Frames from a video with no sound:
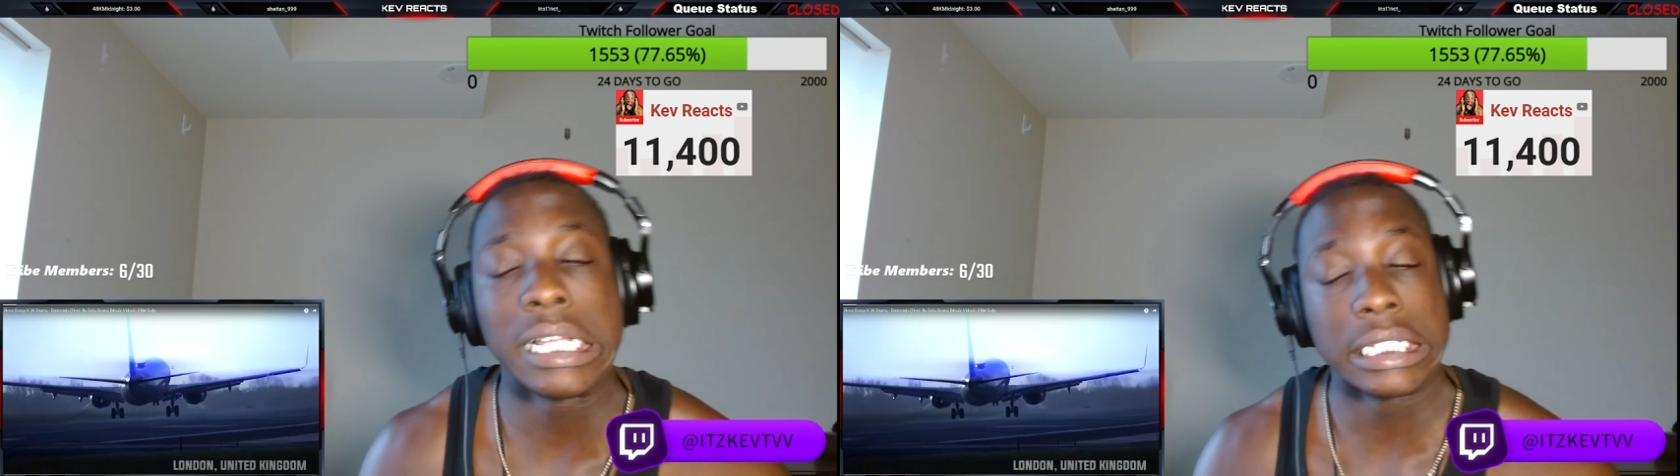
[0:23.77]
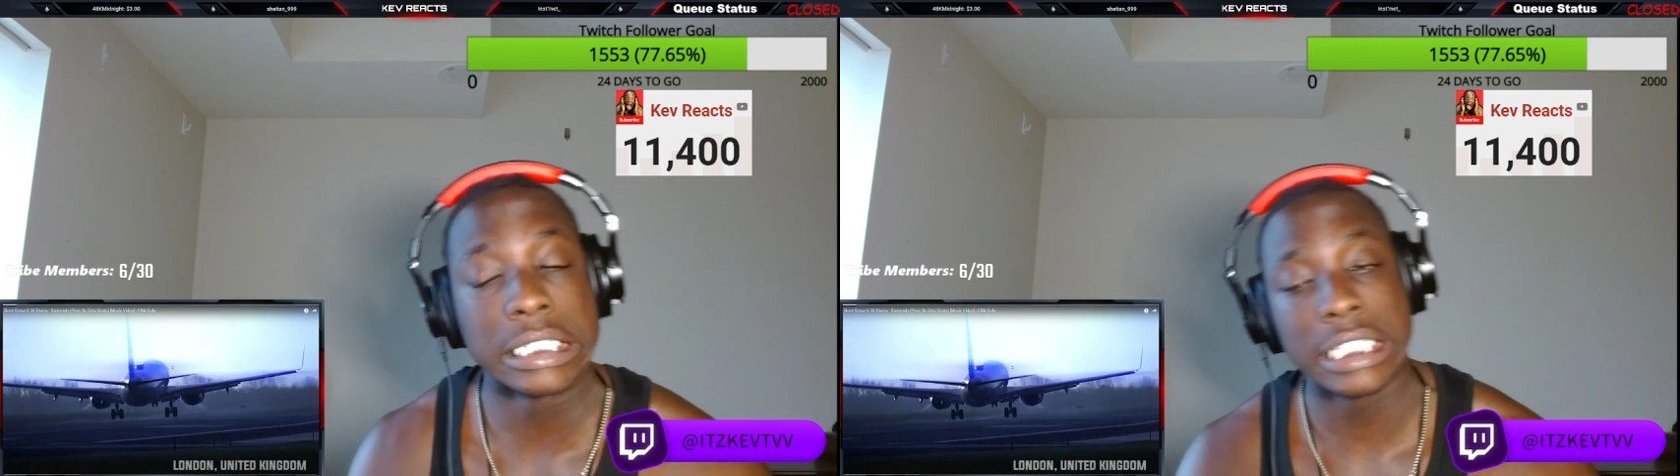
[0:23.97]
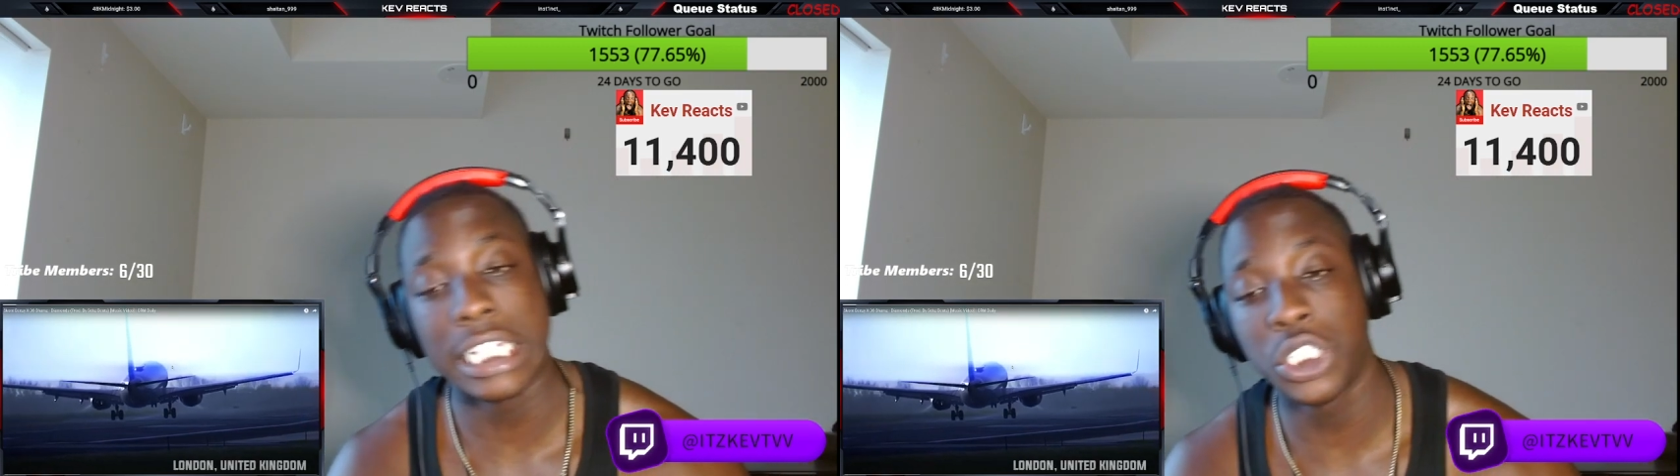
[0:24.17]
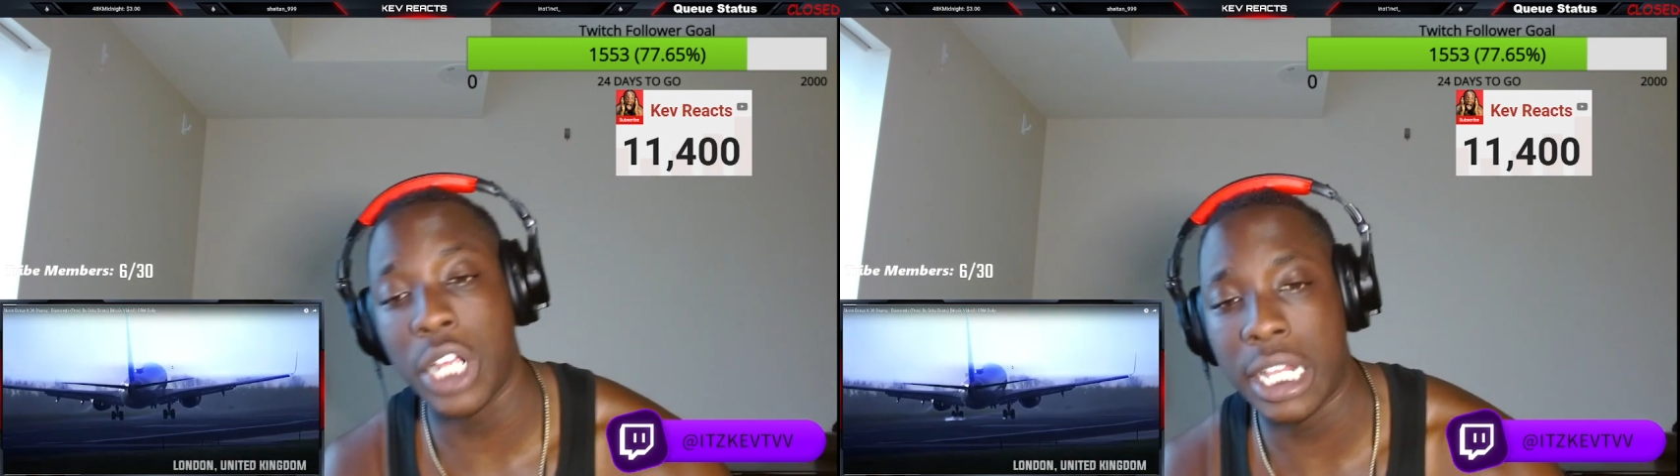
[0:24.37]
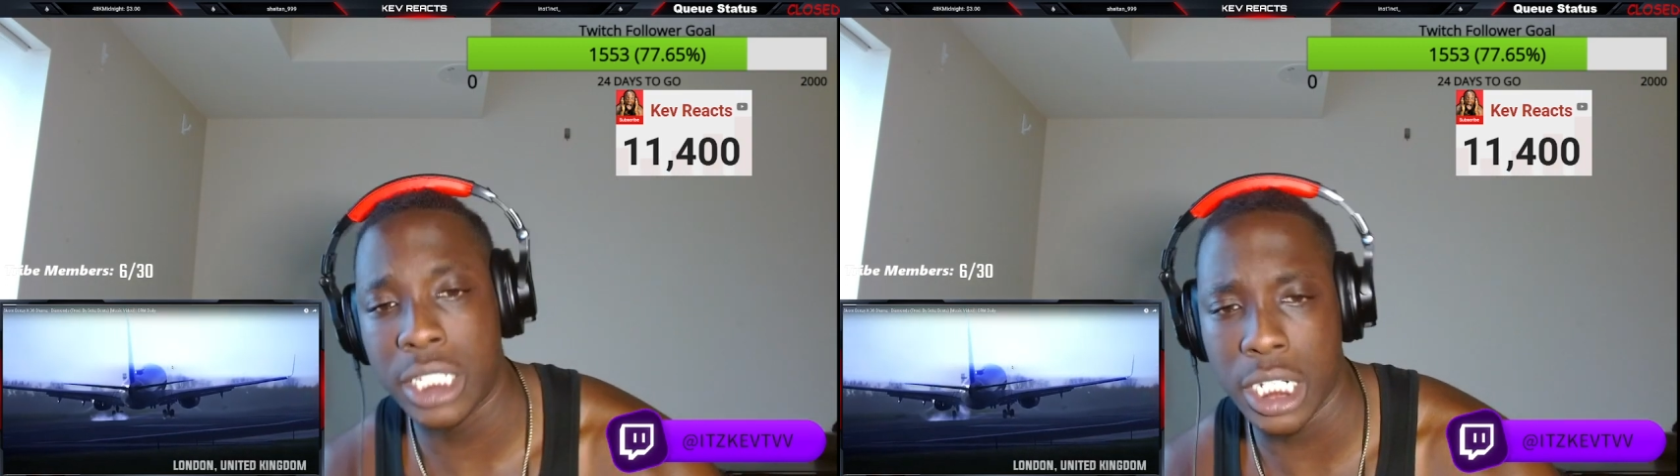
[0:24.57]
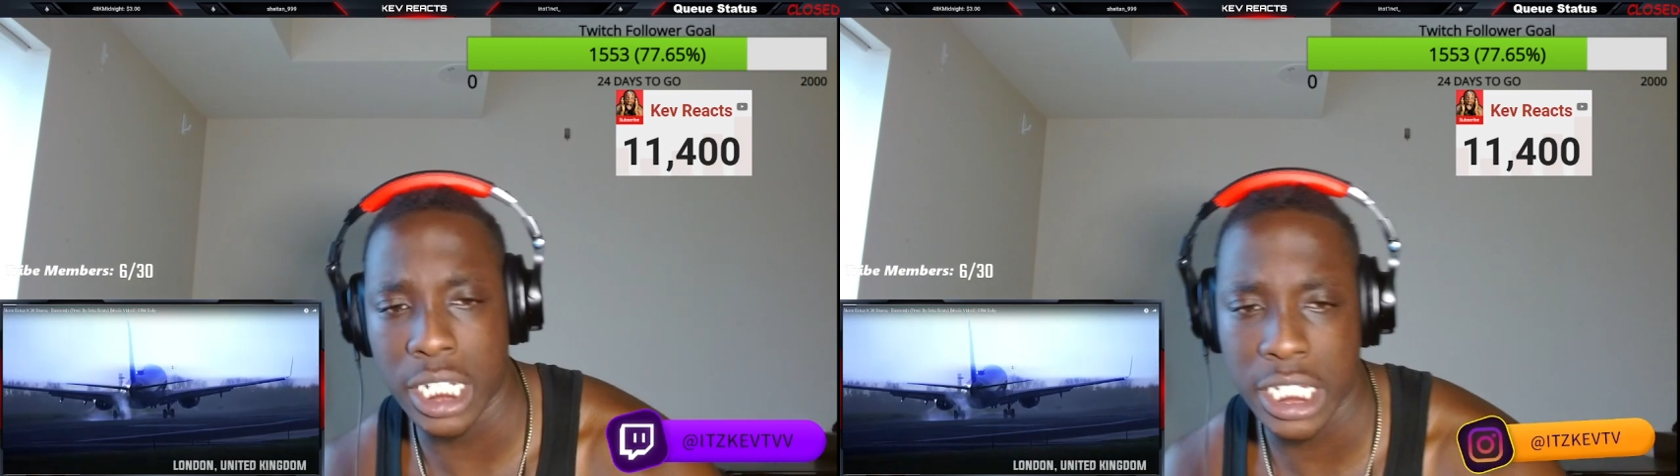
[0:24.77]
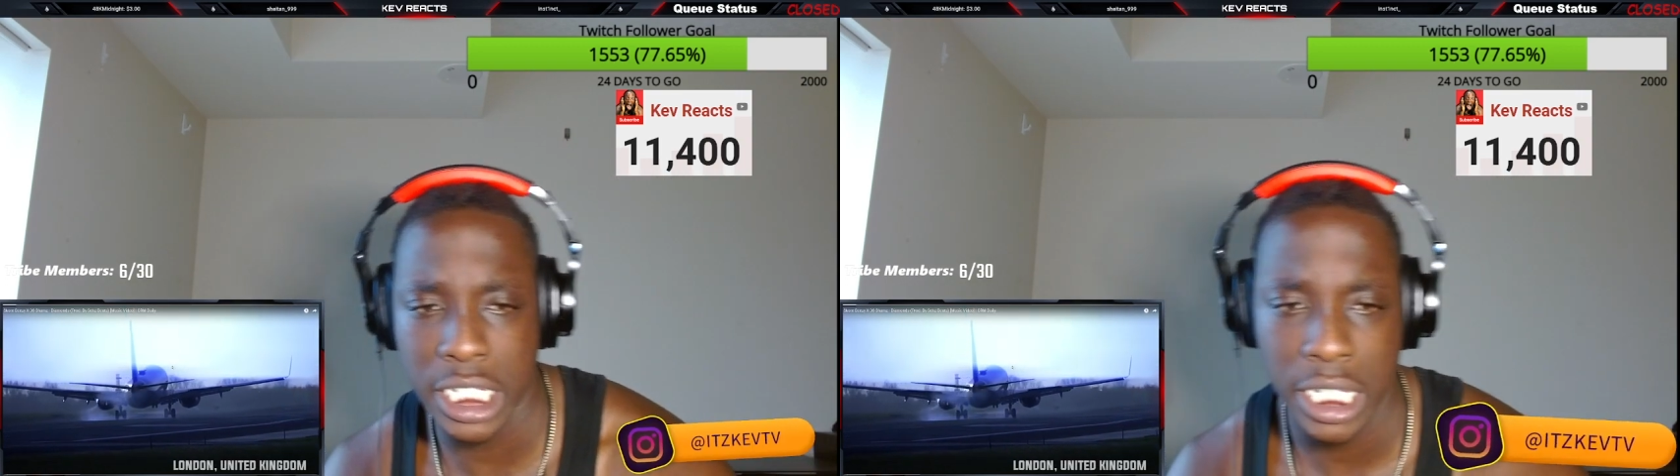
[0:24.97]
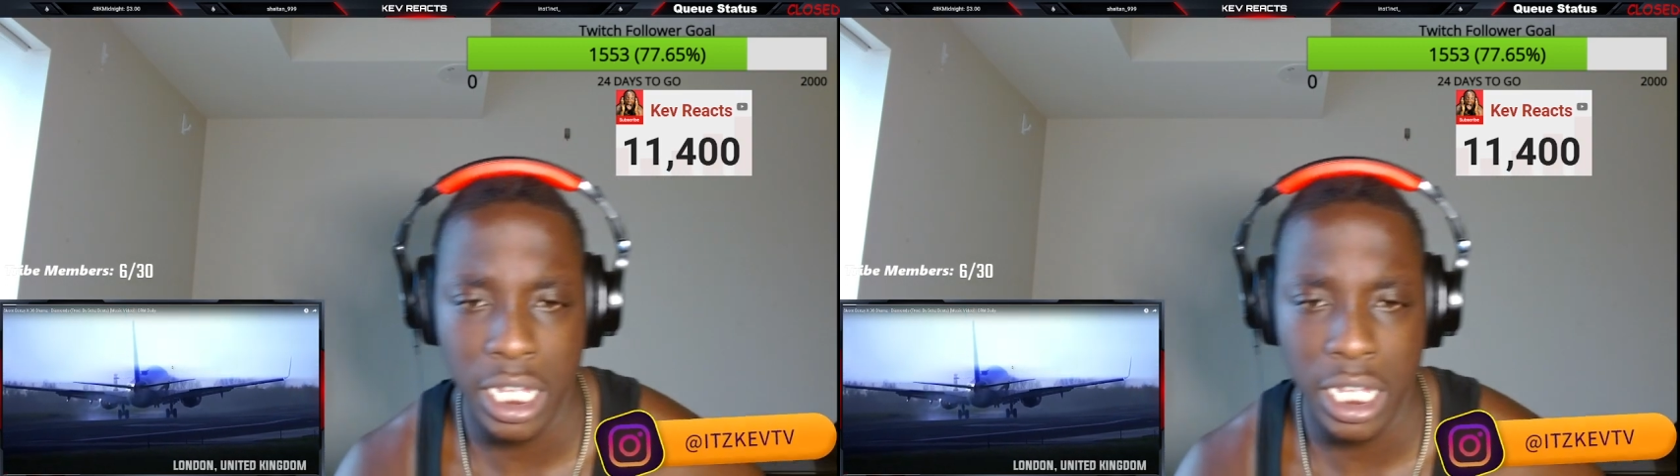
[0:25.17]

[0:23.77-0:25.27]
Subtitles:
Let's get straight into this.